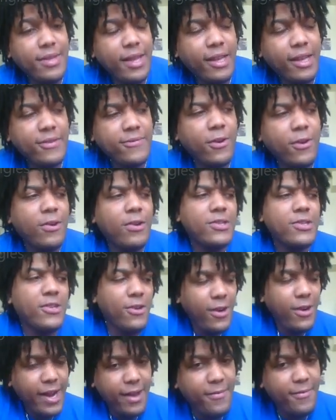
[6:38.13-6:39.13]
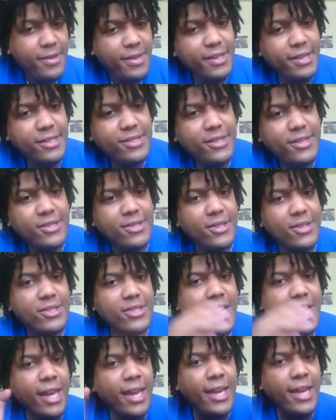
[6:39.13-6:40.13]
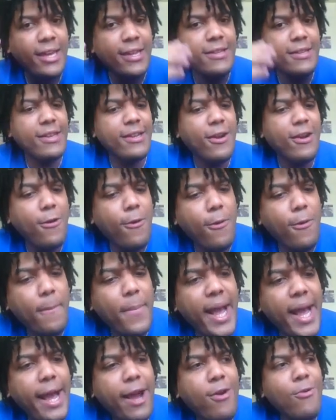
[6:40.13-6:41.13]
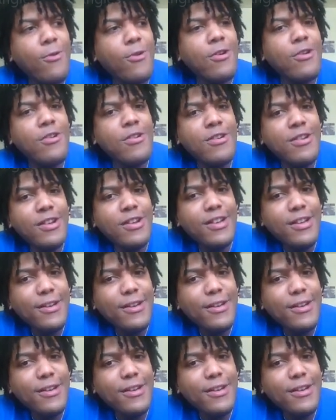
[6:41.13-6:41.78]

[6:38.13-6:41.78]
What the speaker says: as far as her having this sustained, you know, power.